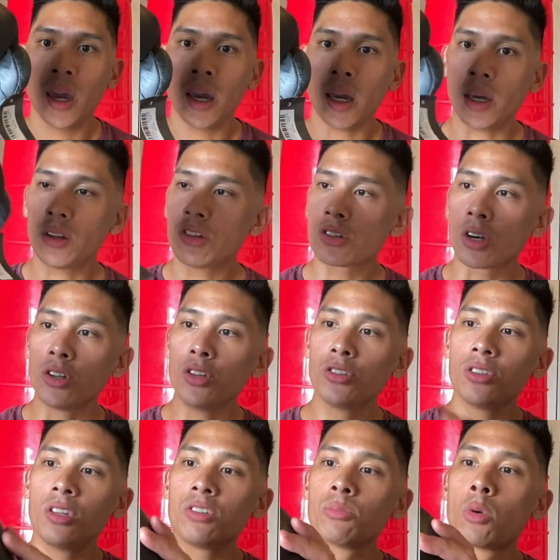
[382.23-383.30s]
and you start
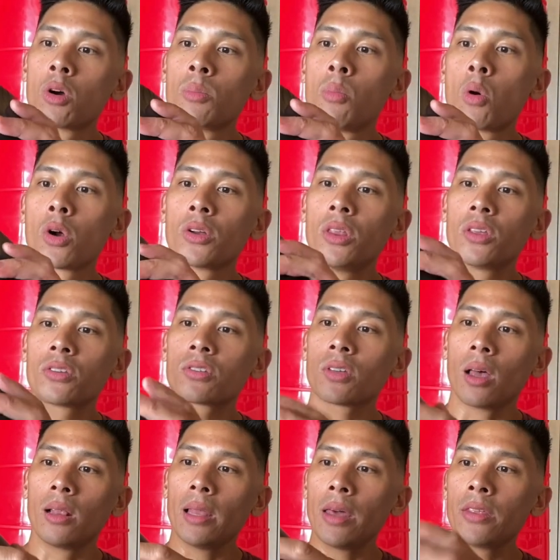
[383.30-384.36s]
using these more and more, this
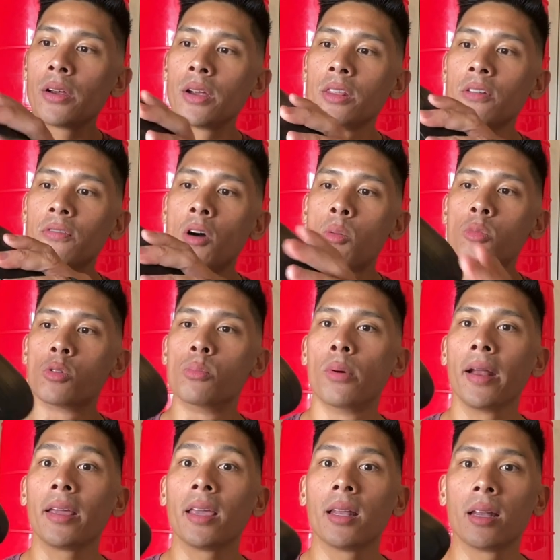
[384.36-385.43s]
leather and the foam will
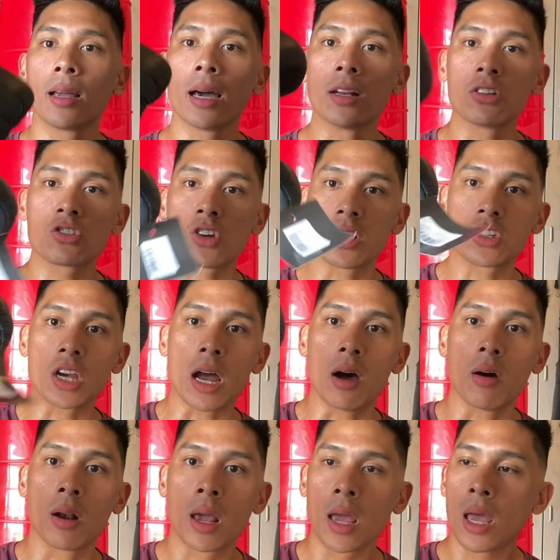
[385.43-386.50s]
break in and kind of stretch
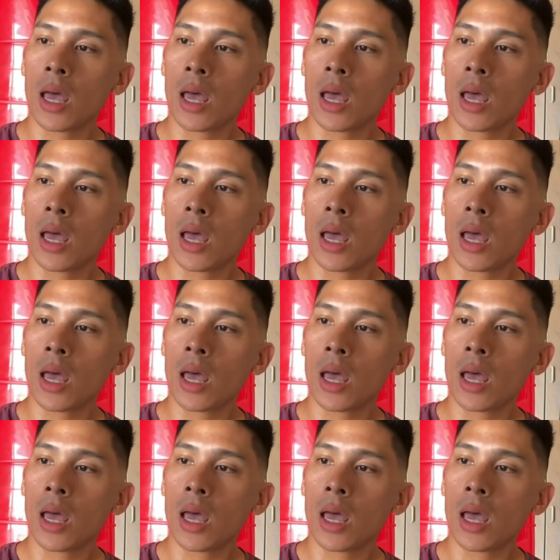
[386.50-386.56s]
out.